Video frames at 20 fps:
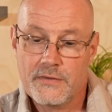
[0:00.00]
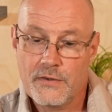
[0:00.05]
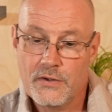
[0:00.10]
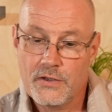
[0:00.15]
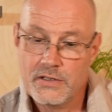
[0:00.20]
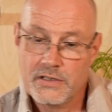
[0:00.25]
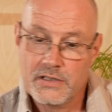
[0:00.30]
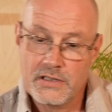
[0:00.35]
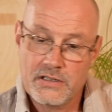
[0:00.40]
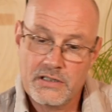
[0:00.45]

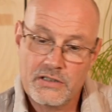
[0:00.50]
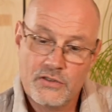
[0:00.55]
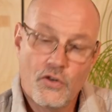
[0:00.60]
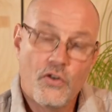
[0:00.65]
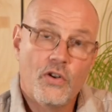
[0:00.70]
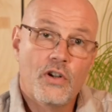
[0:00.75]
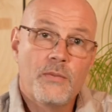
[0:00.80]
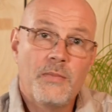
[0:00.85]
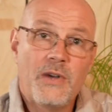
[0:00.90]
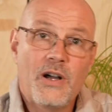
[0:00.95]
first
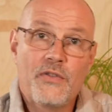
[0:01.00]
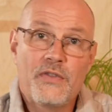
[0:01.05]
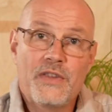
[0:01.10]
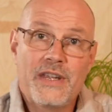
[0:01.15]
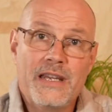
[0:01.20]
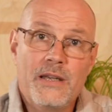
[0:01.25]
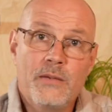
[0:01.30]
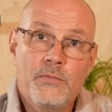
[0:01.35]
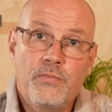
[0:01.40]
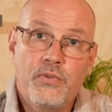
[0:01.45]
talk about
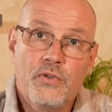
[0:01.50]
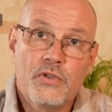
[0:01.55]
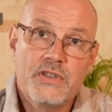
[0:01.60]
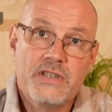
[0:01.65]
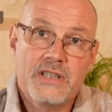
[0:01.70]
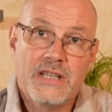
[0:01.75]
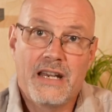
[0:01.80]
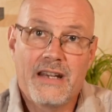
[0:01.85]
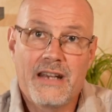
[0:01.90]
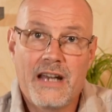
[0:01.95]
the
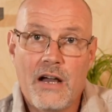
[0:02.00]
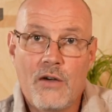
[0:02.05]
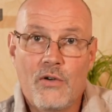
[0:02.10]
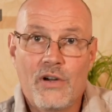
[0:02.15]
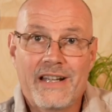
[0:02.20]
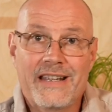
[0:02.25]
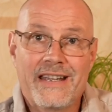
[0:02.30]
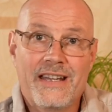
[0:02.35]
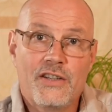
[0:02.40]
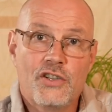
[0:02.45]
inputs and how
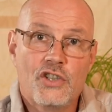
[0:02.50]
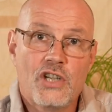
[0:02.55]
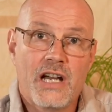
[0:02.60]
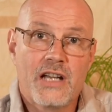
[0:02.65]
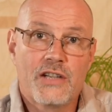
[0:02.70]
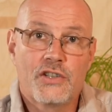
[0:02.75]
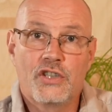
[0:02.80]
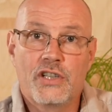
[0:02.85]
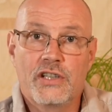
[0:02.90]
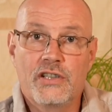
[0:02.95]
I can
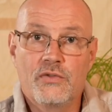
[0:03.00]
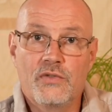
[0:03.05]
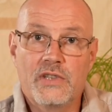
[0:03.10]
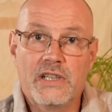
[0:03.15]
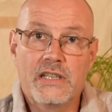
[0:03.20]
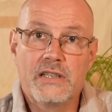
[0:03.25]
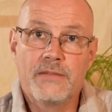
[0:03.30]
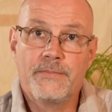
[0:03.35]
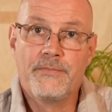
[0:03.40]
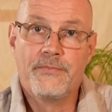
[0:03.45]
charge the
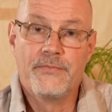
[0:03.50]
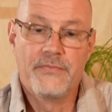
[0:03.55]
unit.